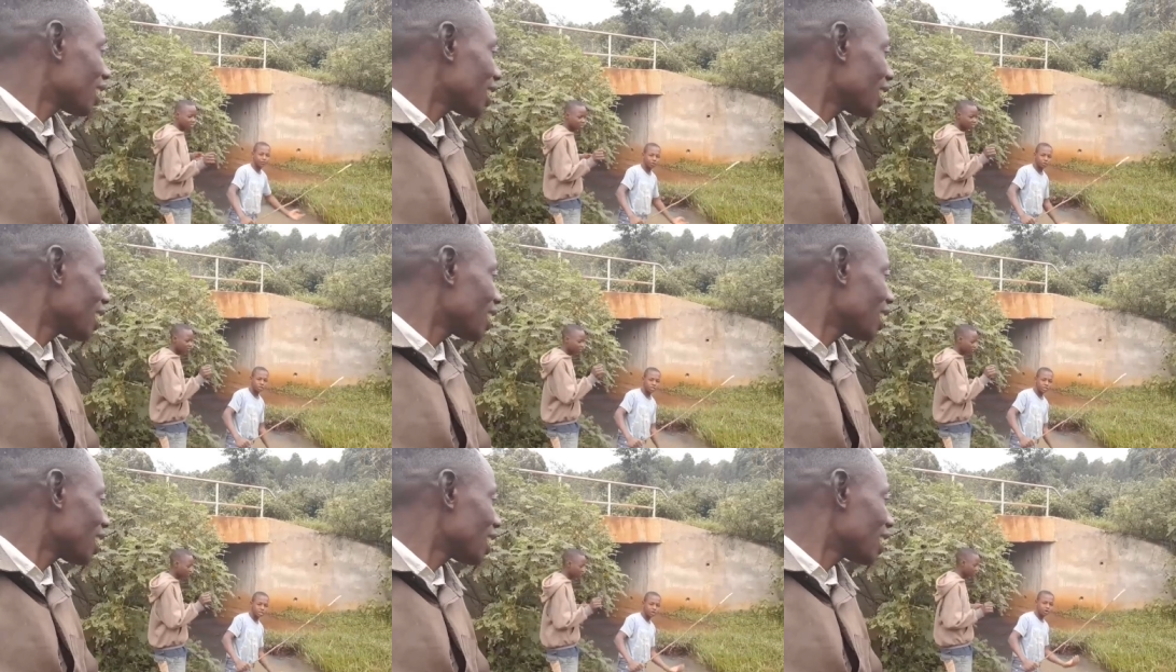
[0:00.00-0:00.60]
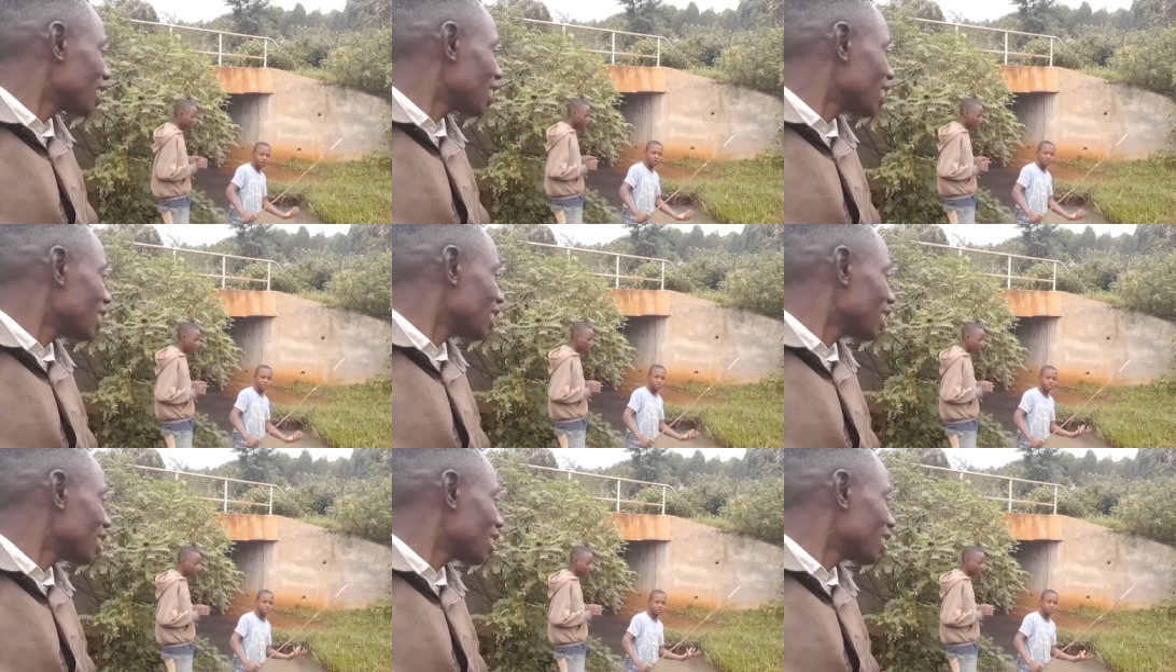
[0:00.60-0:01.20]
food on
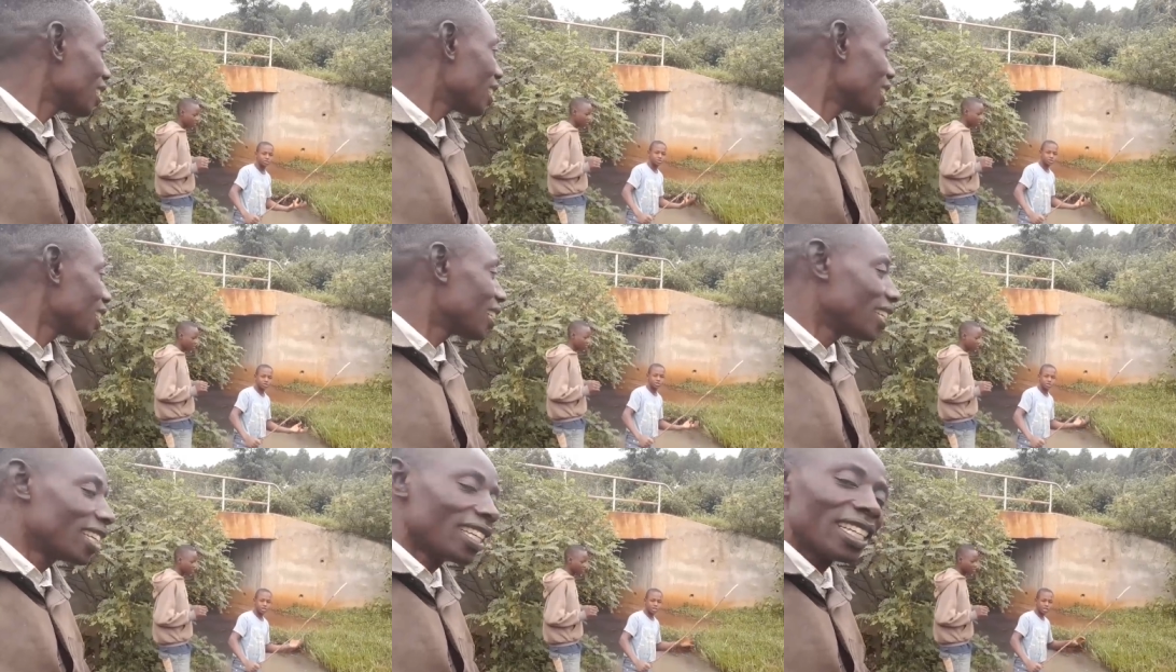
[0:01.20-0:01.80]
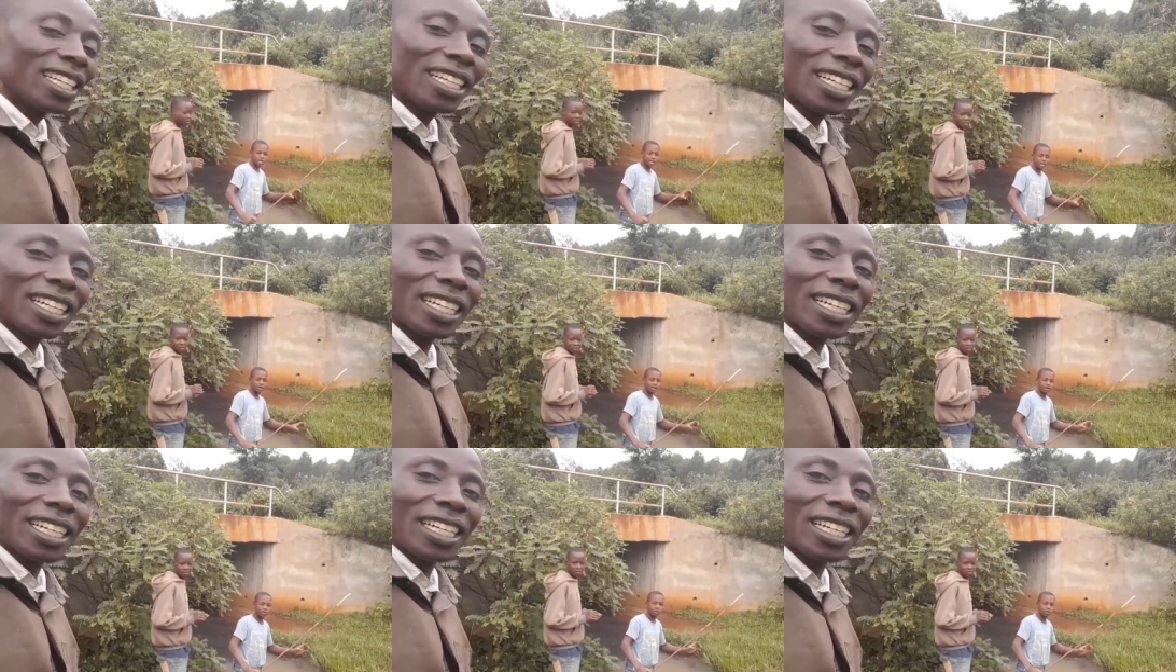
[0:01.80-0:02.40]

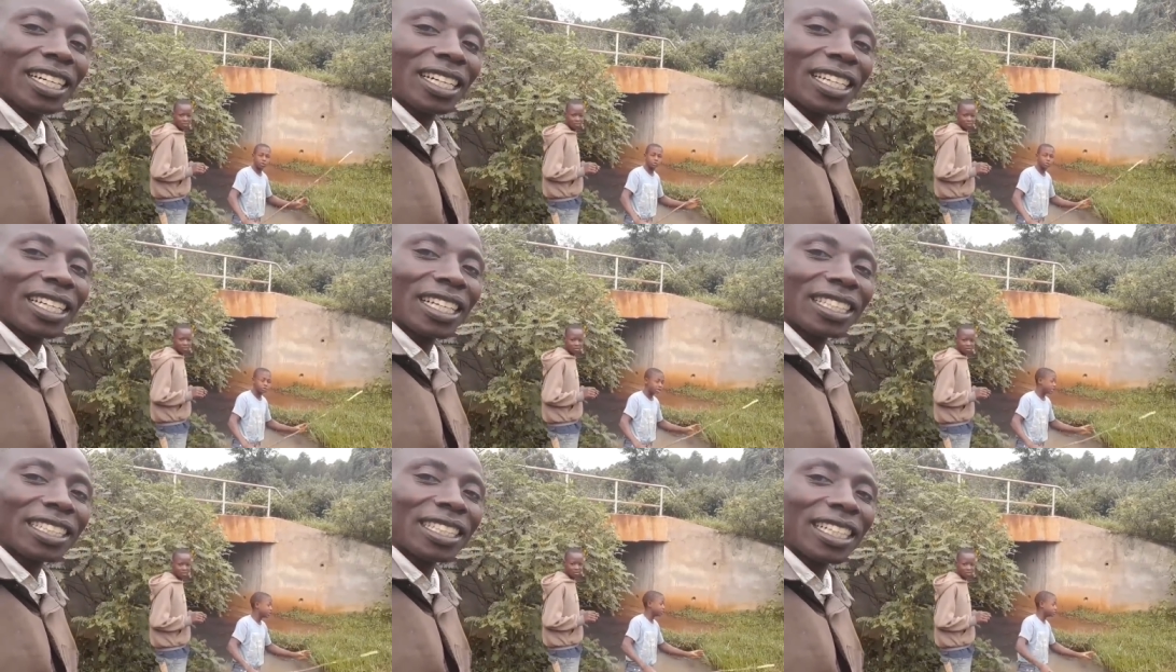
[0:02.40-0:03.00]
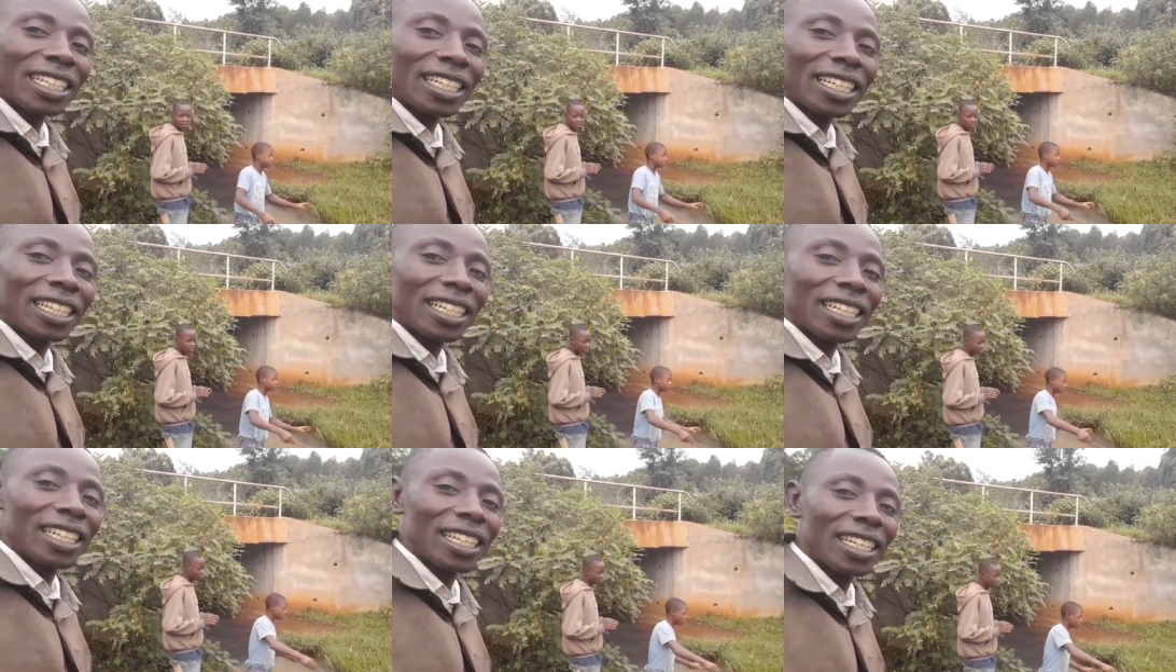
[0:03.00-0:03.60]
the hooks and you
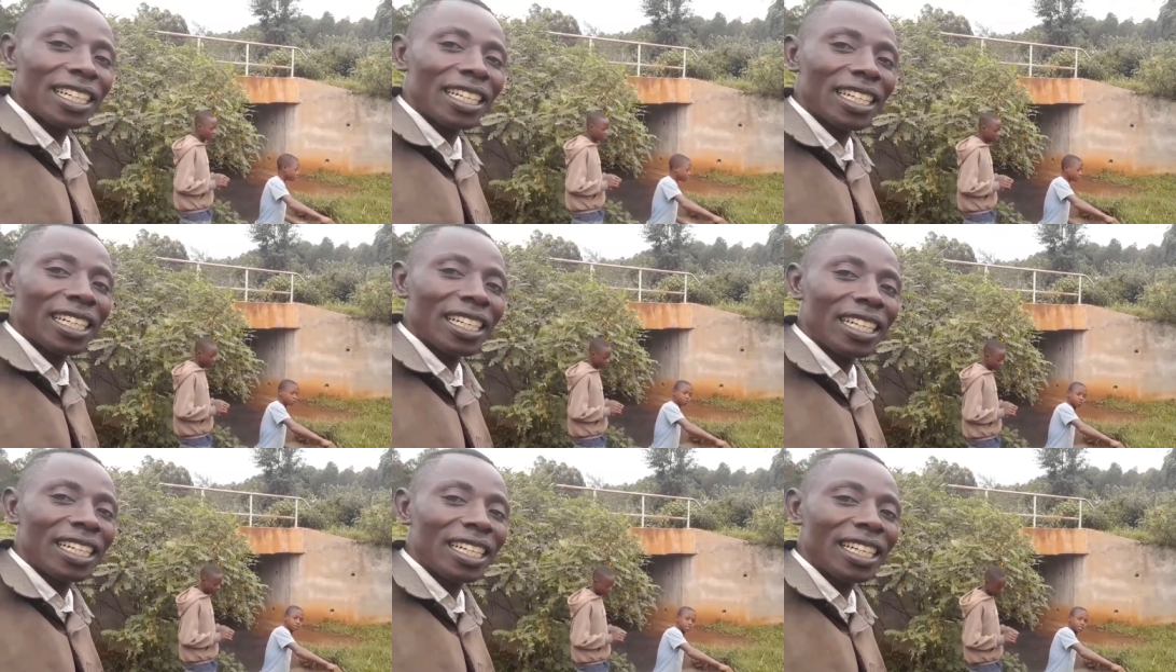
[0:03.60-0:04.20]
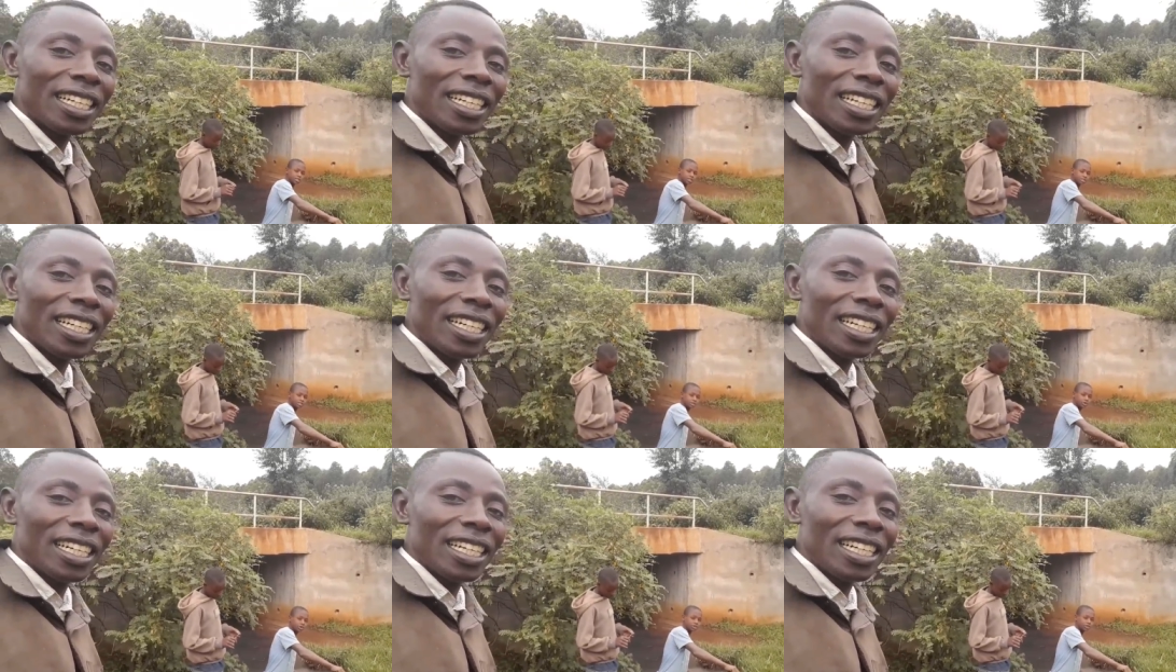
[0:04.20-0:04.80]
put
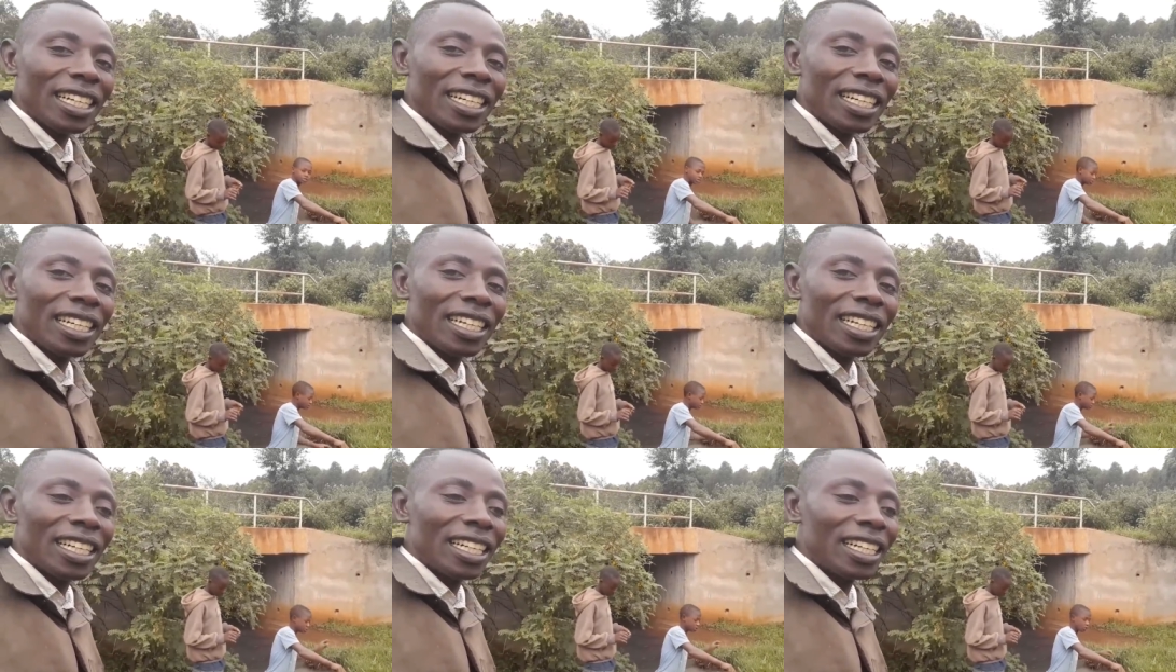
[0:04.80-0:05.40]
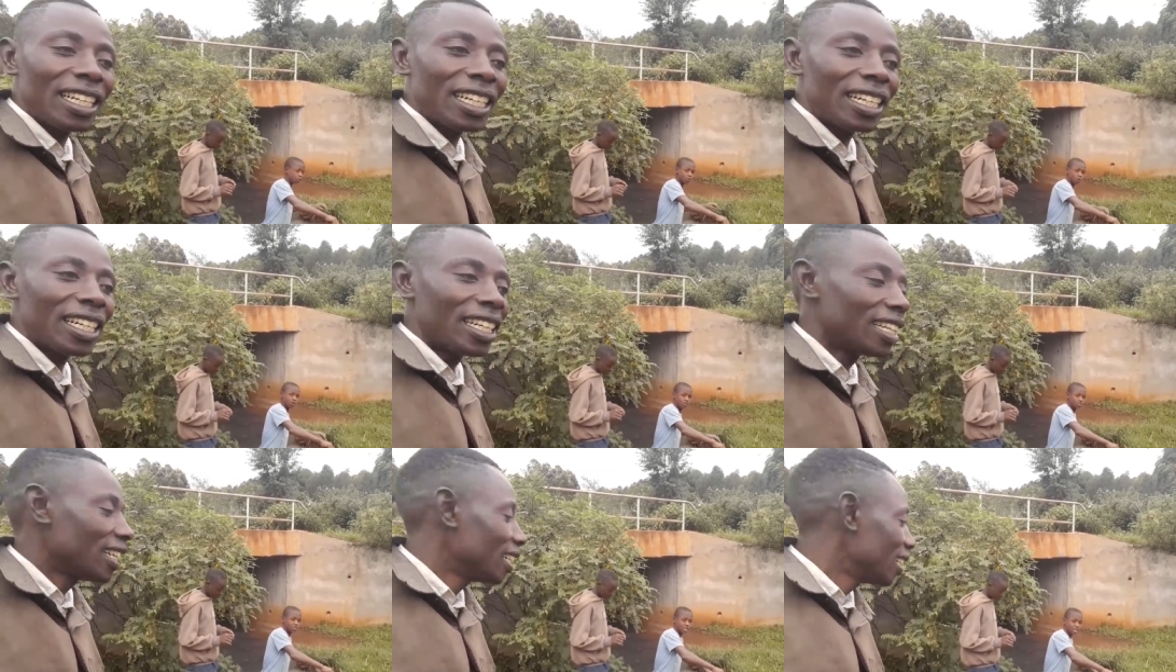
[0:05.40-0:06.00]
it on
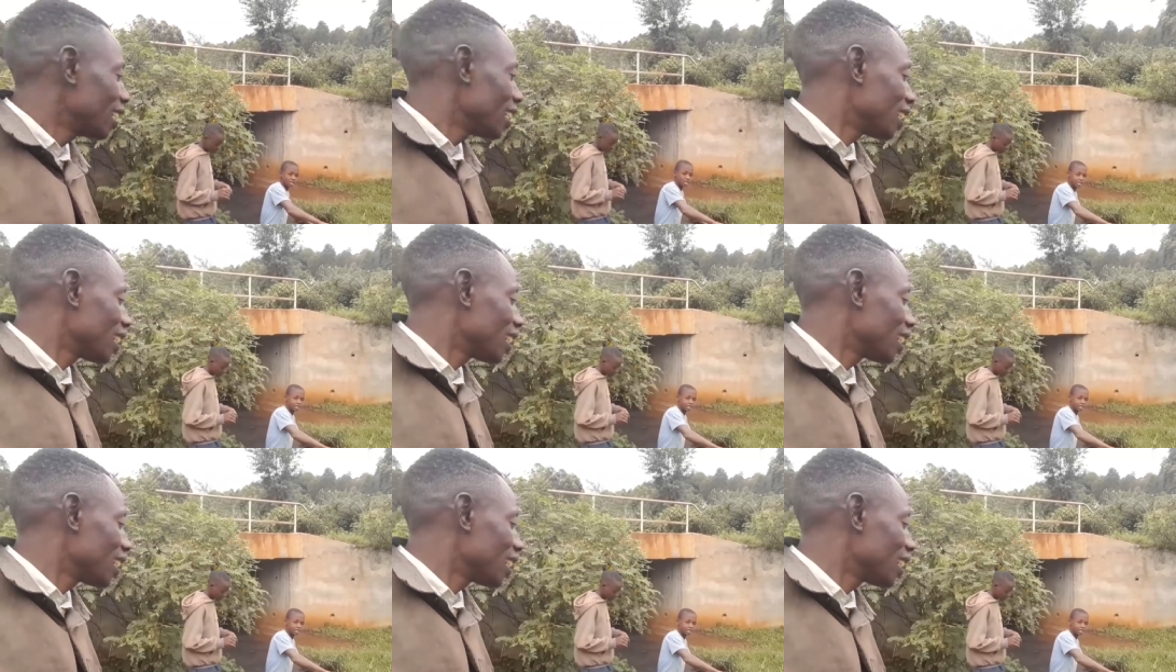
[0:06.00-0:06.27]
water.